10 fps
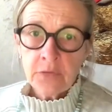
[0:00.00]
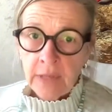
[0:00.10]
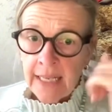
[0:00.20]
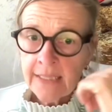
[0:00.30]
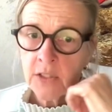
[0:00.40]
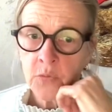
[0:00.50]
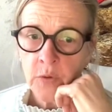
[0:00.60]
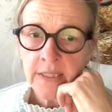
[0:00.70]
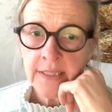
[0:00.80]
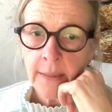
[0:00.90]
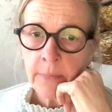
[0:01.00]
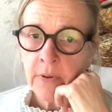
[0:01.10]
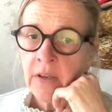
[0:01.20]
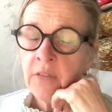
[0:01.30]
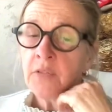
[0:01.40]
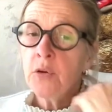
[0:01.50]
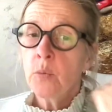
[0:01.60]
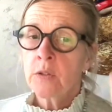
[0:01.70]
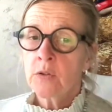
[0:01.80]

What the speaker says: freelancers, for example, if you want